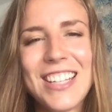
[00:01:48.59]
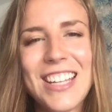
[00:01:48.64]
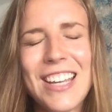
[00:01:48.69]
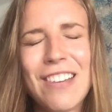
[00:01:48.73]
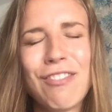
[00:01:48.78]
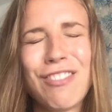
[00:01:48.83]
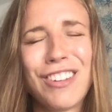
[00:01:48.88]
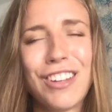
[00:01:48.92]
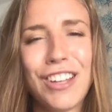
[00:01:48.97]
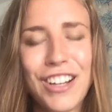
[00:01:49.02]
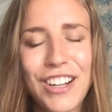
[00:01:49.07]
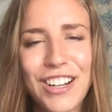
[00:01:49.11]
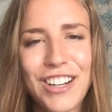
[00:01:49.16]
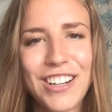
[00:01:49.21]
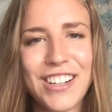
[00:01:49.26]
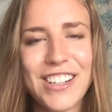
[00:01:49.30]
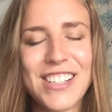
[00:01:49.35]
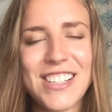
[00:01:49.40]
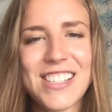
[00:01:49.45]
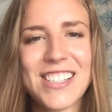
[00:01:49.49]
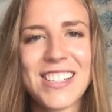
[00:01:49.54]
have
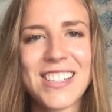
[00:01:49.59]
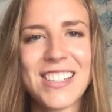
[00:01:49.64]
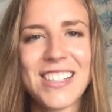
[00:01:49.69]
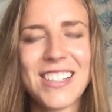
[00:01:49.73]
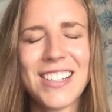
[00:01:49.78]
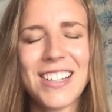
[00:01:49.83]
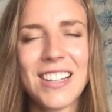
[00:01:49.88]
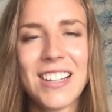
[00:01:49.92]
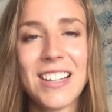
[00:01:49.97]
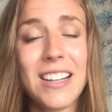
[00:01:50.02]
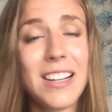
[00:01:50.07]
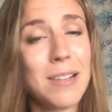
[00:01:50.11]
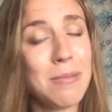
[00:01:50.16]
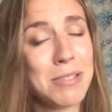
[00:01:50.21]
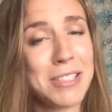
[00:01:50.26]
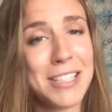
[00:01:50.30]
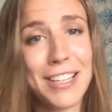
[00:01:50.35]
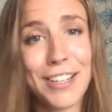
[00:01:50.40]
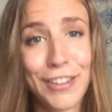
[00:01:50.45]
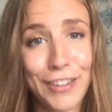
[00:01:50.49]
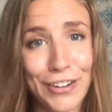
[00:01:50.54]
learned, and I'm
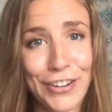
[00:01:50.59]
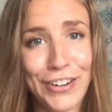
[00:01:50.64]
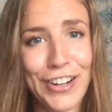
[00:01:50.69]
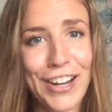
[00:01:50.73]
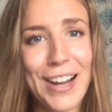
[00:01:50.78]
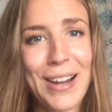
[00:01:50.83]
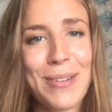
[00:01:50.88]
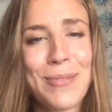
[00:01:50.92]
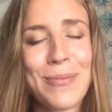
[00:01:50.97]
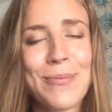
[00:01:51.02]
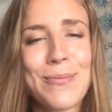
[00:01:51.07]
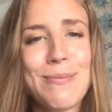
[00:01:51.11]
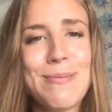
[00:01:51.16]
still learning,